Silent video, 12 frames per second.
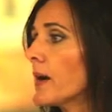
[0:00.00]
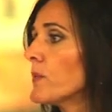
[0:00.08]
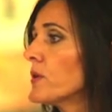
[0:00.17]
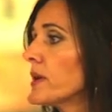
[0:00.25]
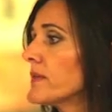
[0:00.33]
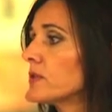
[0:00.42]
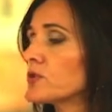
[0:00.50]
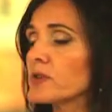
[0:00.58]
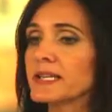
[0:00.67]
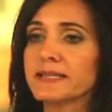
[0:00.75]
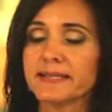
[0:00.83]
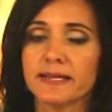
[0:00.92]
I
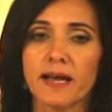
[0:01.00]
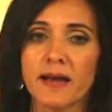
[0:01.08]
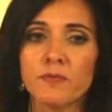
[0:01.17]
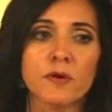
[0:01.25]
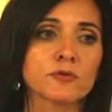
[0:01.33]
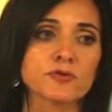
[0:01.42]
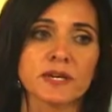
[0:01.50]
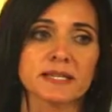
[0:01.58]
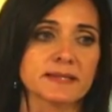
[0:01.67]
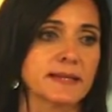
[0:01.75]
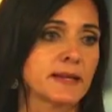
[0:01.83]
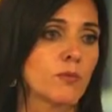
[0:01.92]
won't
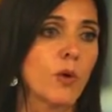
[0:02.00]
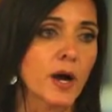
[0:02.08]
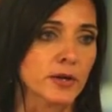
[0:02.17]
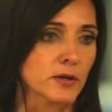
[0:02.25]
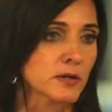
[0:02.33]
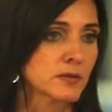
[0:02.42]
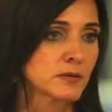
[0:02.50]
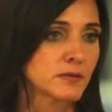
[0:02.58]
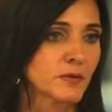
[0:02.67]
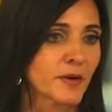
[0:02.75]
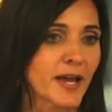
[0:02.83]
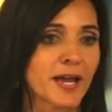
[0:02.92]
drink city water.
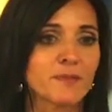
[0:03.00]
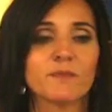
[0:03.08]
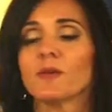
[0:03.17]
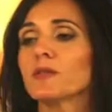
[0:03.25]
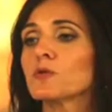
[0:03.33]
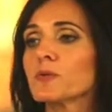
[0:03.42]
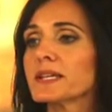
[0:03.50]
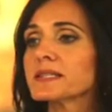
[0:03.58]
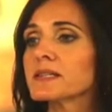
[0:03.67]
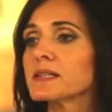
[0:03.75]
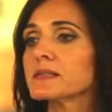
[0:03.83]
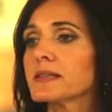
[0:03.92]
Okay, and the
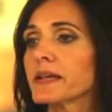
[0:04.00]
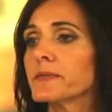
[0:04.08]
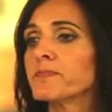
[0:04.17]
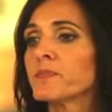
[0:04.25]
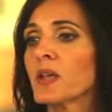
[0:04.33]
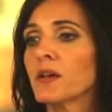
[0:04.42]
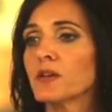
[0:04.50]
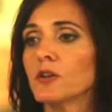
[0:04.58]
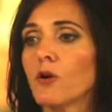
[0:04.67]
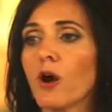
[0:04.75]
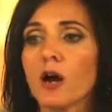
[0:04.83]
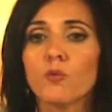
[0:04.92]
reason is that
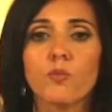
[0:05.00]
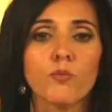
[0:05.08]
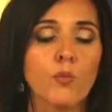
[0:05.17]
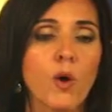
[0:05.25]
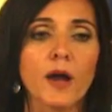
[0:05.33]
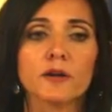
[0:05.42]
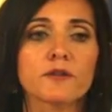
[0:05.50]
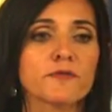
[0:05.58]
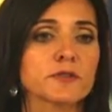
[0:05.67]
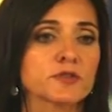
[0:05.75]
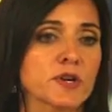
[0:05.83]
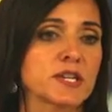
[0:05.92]
our water
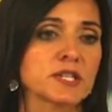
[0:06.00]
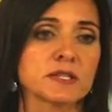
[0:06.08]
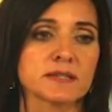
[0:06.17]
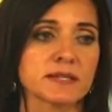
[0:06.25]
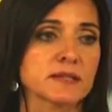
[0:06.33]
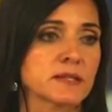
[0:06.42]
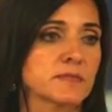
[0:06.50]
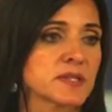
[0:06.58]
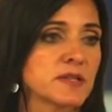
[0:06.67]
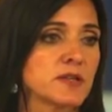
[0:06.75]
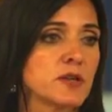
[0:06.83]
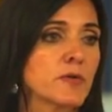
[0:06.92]
filtration
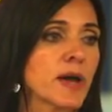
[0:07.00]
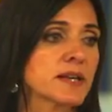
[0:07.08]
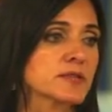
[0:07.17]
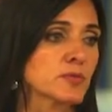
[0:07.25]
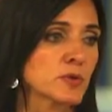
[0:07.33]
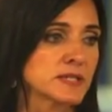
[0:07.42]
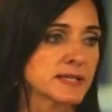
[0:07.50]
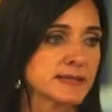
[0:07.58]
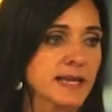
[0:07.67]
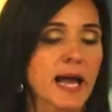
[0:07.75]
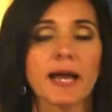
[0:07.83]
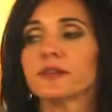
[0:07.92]
systems in the U.S. were
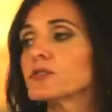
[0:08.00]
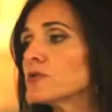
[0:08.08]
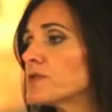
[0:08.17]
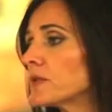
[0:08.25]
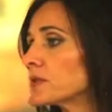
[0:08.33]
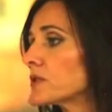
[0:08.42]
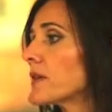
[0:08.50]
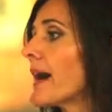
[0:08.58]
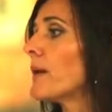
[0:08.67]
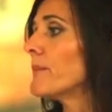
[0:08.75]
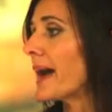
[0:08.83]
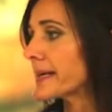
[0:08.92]
designed to filter
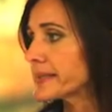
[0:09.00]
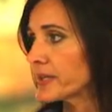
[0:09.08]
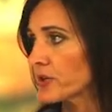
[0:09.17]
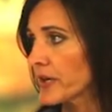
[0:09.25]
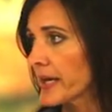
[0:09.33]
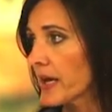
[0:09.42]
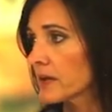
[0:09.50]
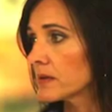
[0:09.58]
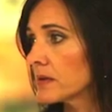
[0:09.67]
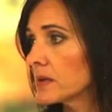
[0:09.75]
out bacteria.